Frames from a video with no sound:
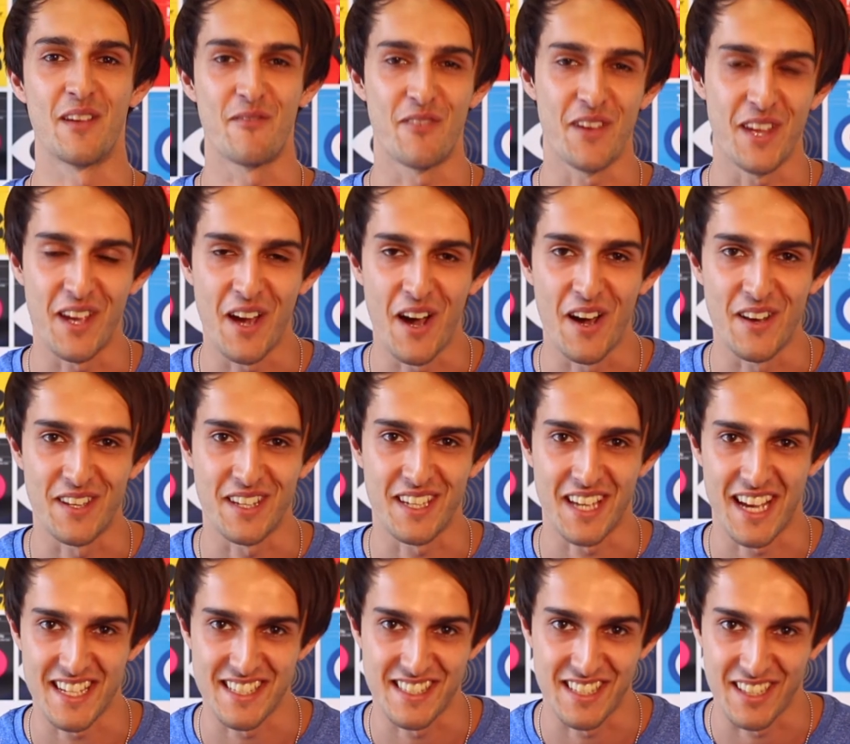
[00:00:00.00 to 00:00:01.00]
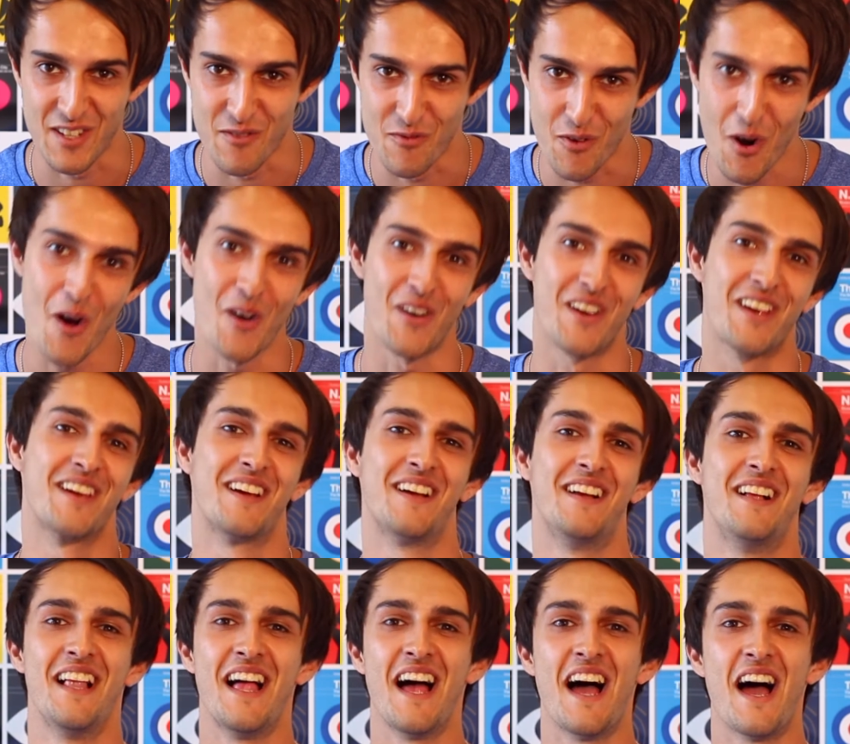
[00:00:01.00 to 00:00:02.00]
living under Casterly Rock.
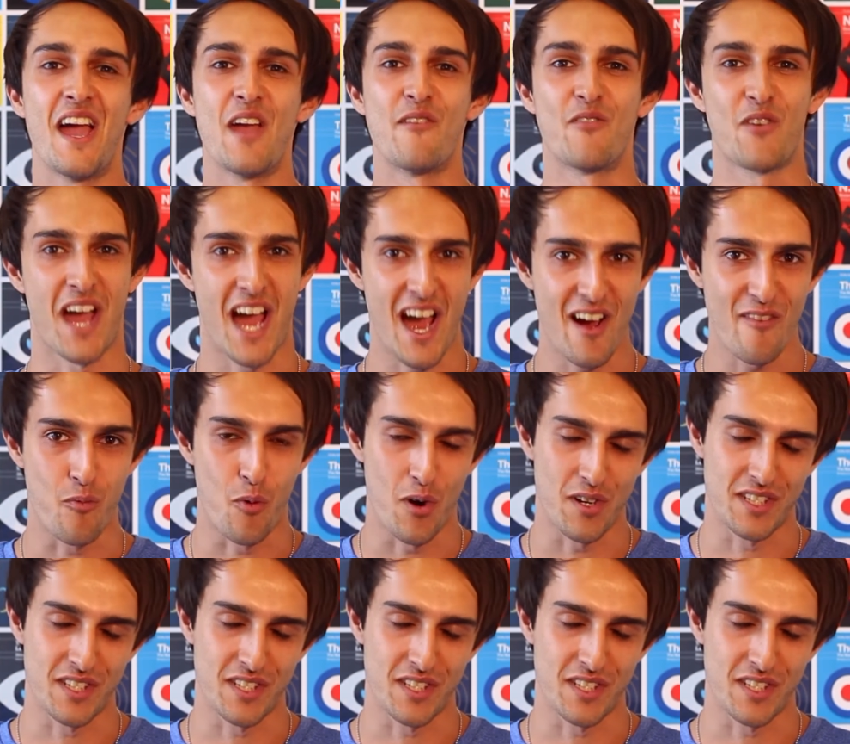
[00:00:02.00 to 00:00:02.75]
If you have